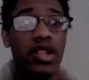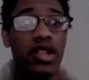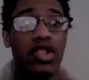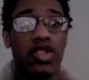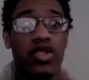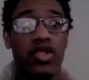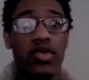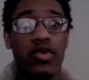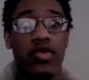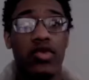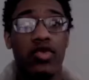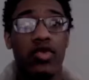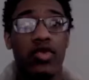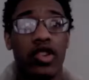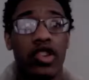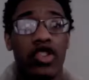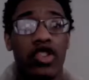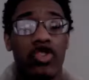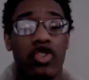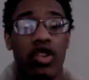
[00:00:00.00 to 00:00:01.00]
in terms of
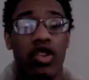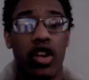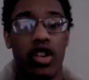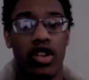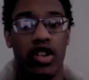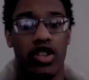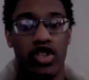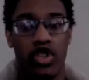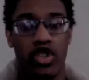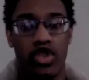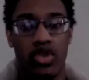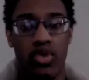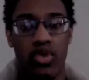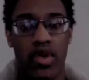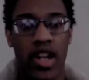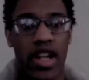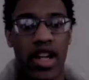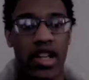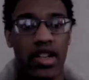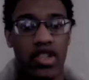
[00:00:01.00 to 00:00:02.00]
what it's trying to
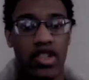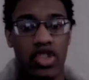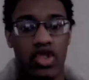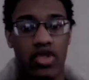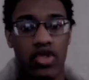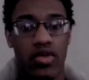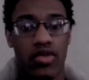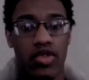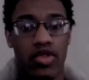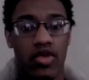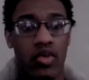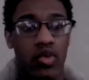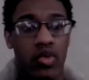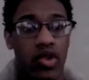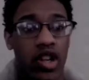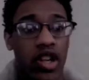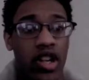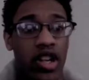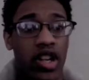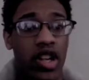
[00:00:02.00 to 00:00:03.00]
do, and in terms of
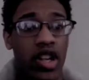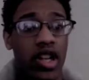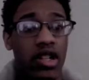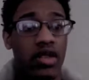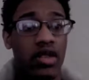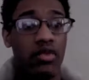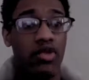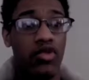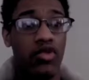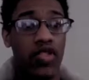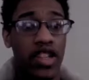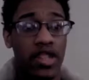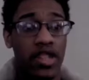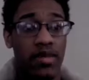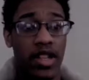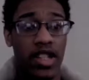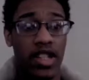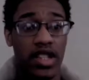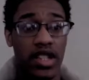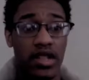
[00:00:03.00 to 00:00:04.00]
what the movie is
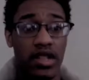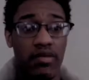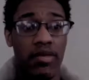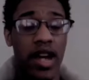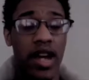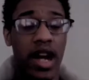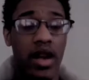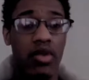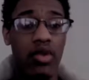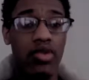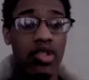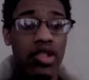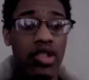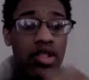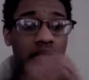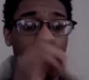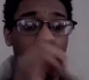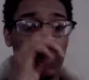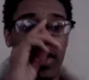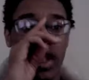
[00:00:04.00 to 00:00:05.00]
basically about.
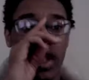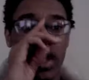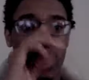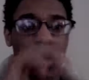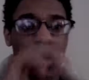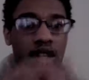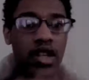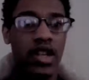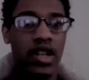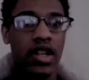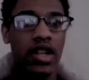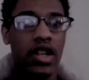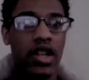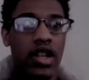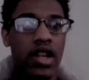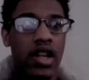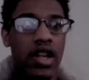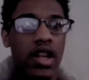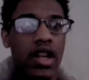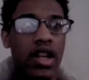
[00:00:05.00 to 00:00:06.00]

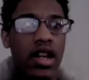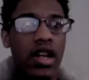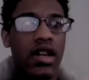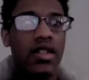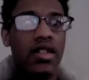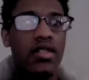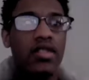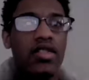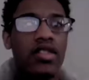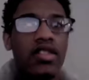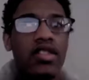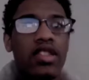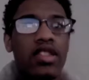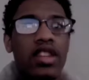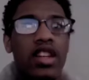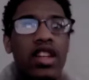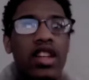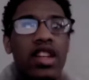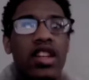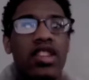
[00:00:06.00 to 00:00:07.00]
And
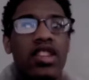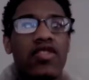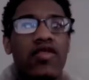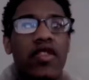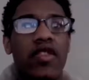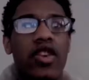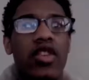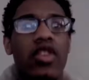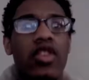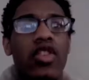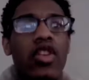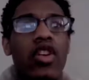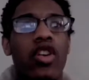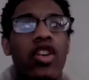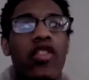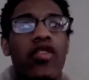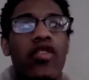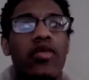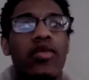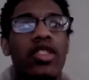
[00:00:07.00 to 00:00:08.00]
it's very
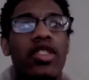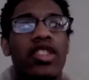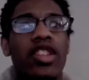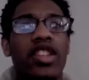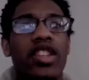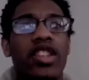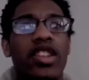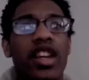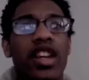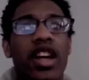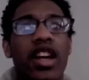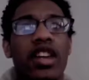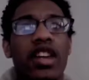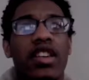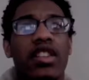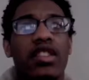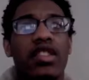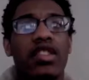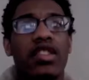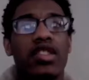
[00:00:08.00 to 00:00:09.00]
hard for me to
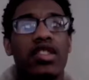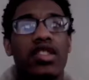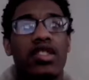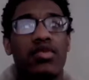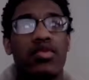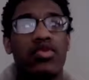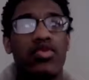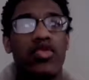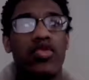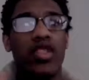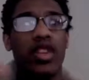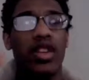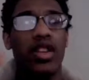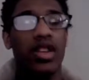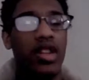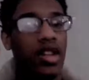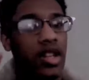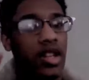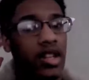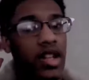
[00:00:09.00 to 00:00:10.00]
connect to this movie.
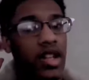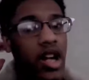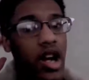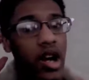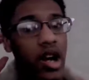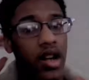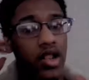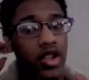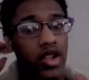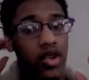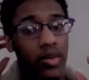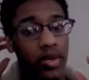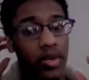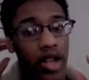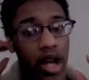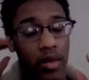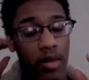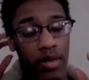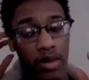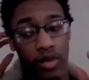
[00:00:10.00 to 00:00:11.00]
Now, I know if a
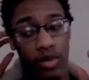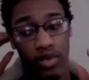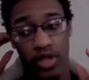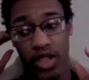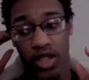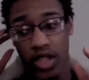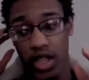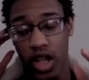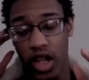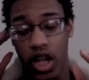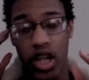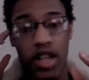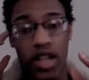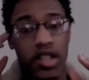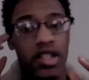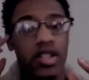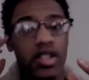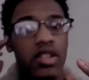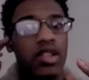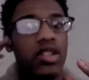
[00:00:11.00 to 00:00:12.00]
lot of people did
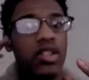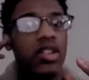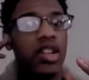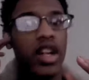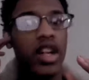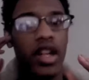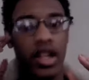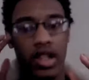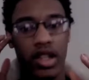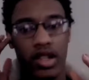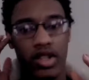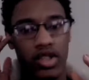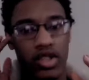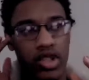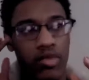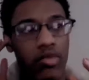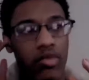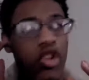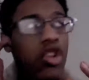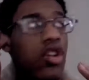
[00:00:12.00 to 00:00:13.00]
not like
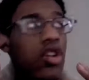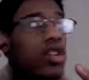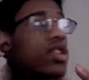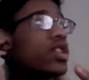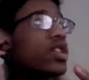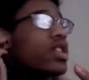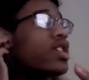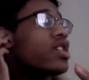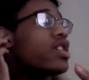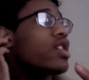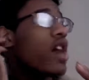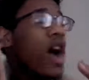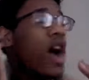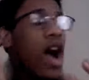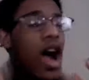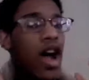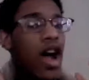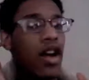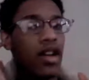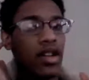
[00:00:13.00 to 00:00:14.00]
Tomorrowland,
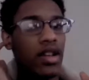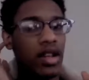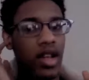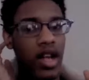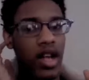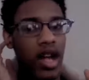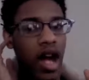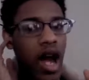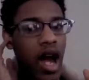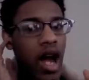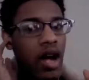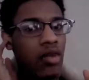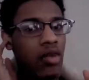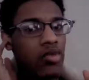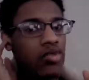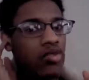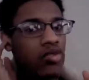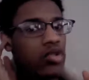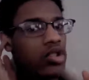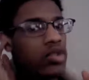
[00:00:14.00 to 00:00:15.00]
I
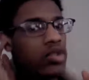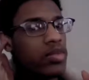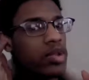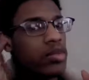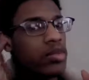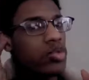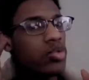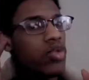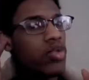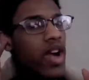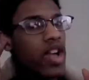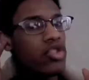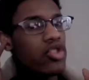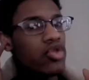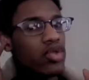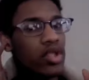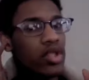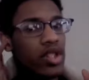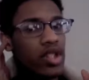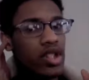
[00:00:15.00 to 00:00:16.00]
was one of the people who
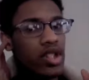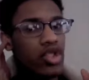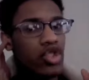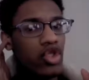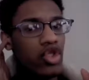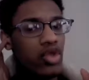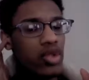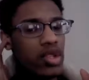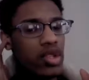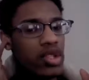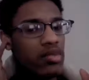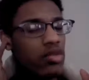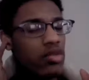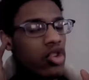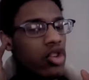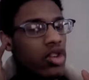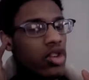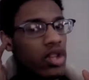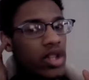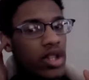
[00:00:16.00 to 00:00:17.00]
actually enjoyed
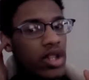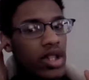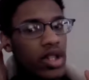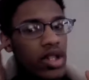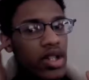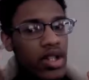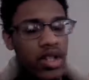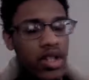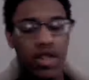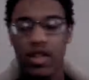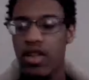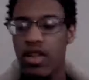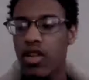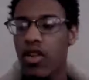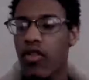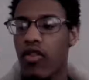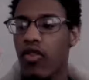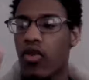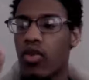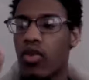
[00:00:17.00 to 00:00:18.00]
Tomorrowland
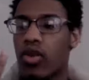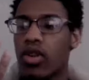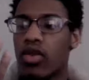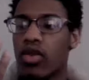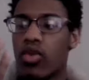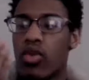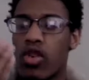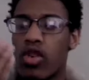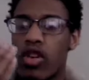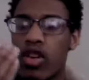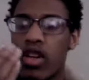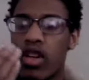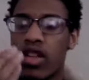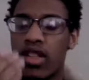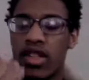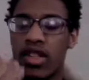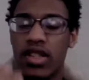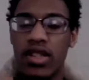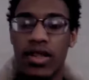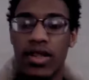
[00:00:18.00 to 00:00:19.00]
for what it
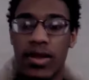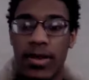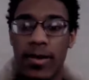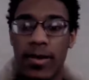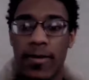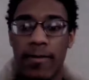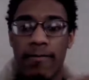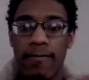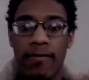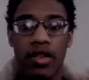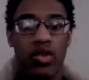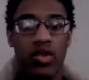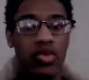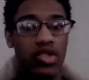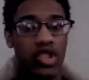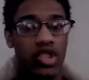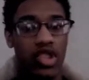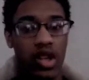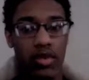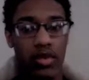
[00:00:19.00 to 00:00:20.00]
was. It
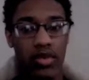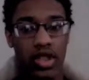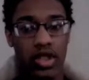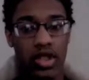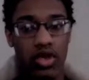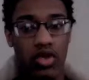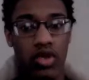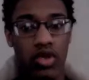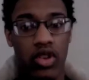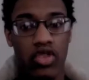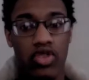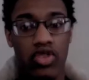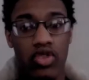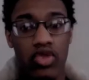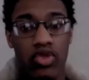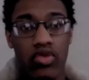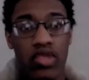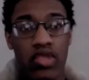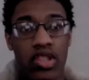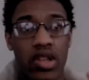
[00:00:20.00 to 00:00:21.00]
was something
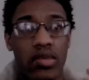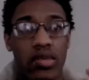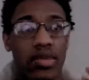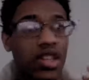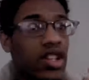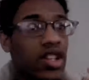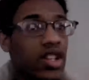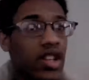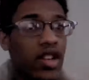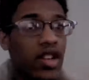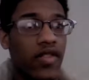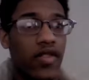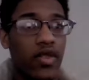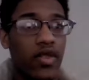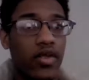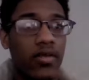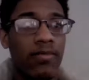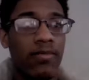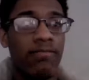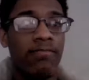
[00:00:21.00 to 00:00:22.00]
original, something
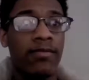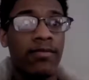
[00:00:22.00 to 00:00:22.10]
clever.